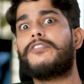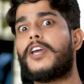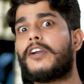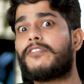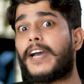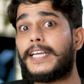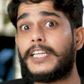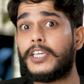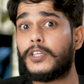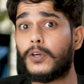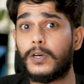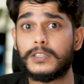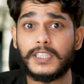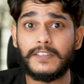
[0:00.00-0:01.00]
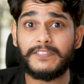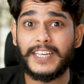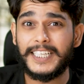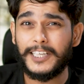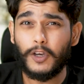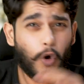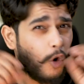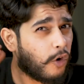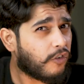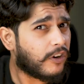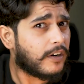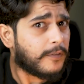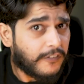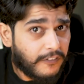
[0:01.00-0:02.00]
if you are finding yourself getting
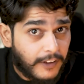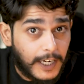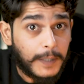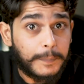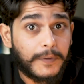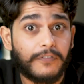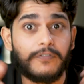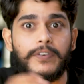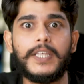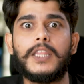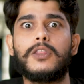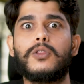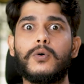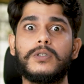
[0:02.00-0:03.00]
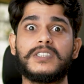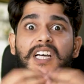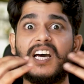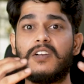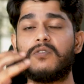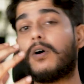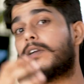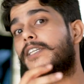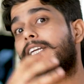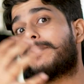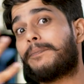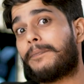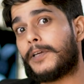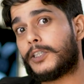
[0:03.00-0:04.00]
overwhelmed with those
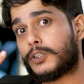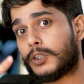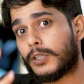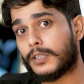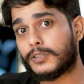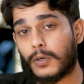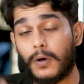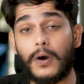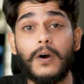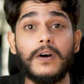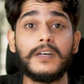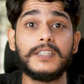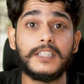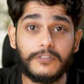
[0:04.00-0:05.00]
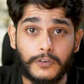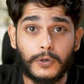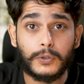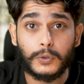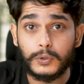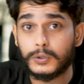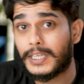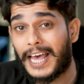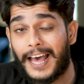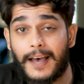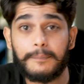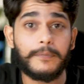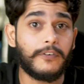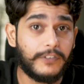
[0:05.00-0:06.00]
unwanted pictures on the Photos
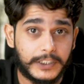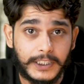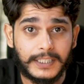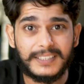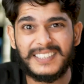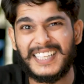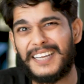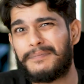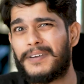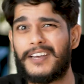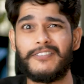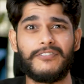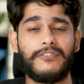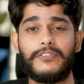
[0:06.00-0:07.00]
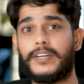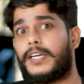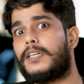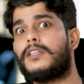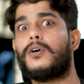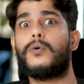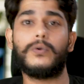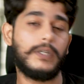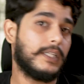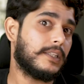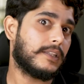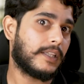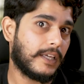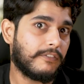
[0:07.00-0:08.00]
app widget, then my friend, the
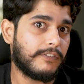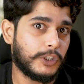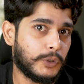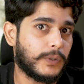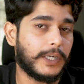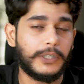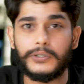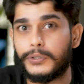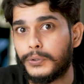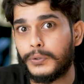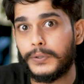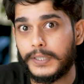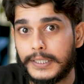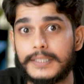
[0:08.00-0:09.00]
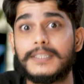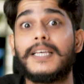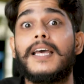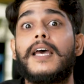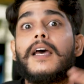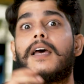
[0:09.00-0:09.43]
only thing which you can do is